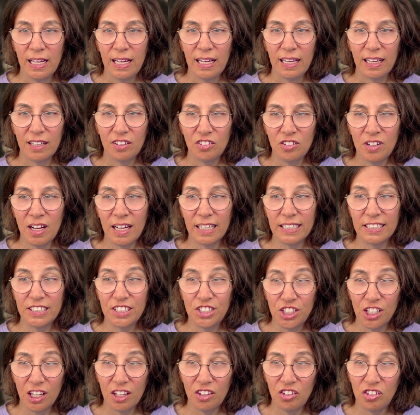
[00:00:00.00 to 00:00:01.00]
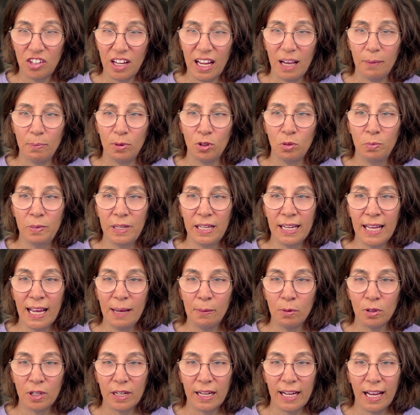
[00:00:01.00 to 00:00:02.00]
It's not just Apple being
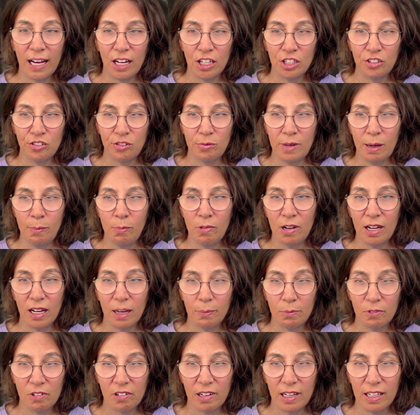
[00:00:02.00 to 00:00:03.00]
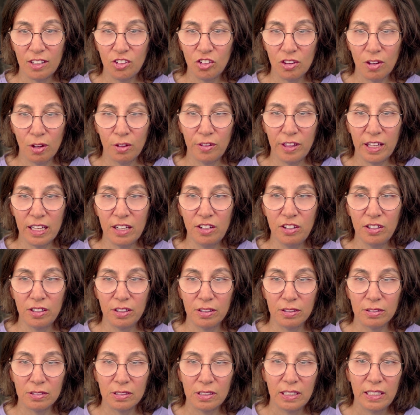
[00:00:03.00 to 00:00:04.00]
able to gouge for memory upgrades, though they
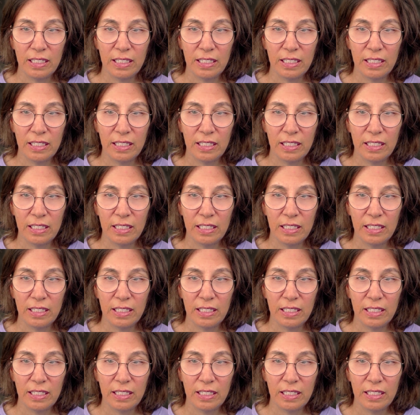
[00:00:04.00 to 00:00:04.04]
do.